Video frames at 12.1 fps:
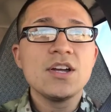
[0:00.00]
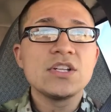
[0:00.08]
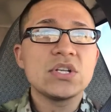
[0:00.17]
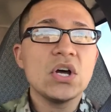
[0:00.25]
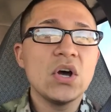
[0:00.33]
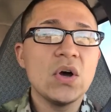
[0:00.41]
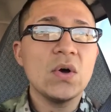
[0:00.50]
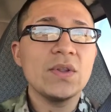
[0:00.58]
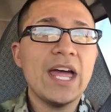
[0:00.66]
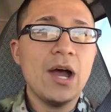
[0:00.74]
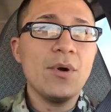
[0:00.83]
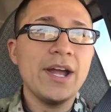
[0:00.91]
So
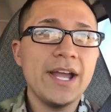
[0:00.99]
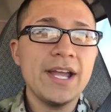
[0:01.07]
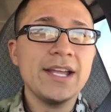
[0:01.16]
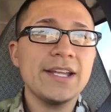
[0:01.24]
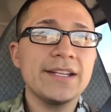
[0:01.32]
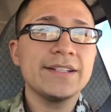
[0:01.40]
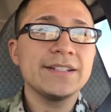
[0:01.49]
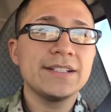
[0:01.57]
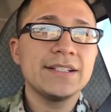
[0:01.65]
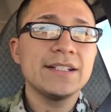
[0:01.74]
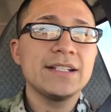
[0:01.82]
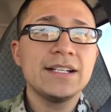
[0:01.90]
that way
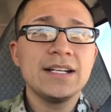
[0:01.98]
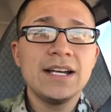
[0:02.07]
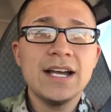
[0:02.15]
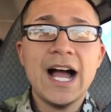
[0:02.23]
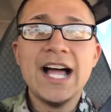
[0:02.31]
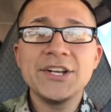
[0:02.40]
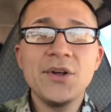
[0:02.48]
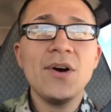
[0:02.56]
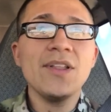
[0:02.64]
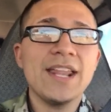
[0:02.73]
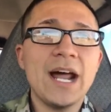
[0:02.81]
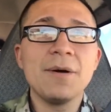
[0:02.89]
I
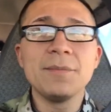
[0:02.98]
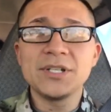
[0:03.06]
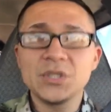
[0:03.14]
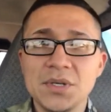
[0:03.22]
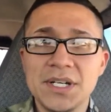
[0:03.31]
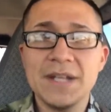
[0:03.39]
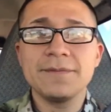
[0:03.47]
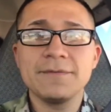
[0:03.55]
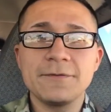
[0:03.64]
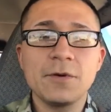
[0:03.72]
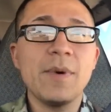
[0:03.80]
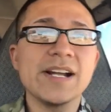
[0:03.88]
know that I won't be doing it
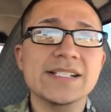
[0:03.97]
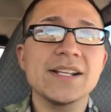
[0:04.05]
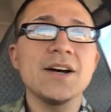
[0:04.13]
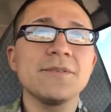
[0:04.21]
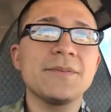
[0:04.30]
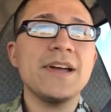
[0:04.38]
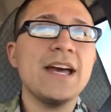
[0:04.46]
for myself.